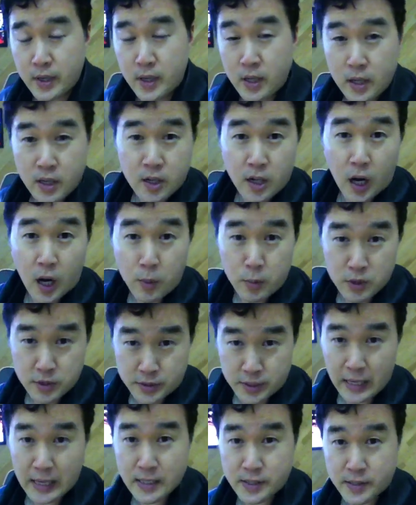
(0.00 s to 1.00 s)

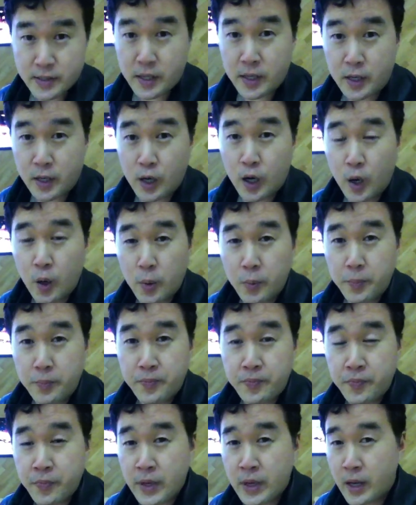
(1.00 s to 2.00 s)
eCommerce SEO,
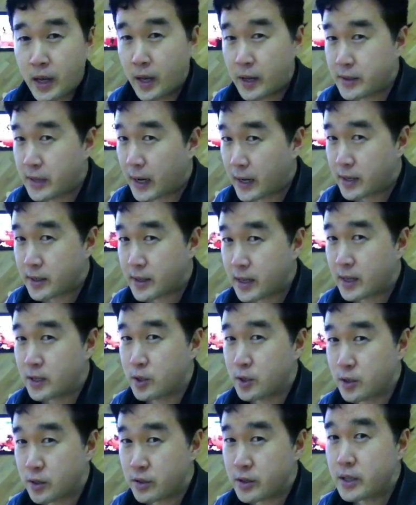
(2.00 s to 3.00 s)
and how to
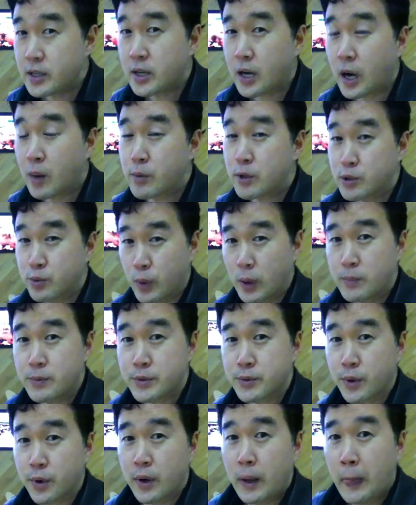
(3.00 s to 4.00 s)
get your e-commerce web
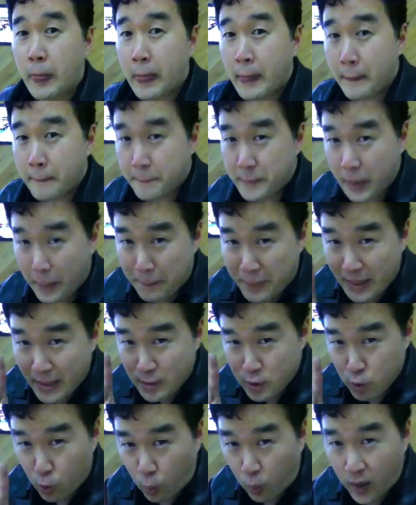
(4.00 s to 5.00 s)
store to
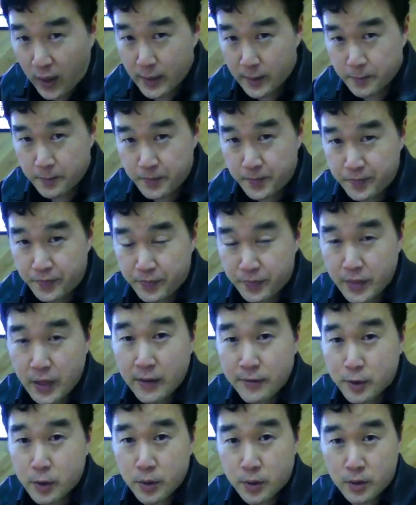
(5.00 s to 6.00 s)
page 1
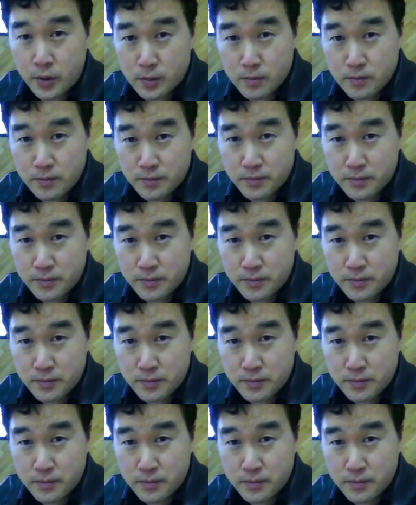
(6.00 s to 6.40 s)
of Google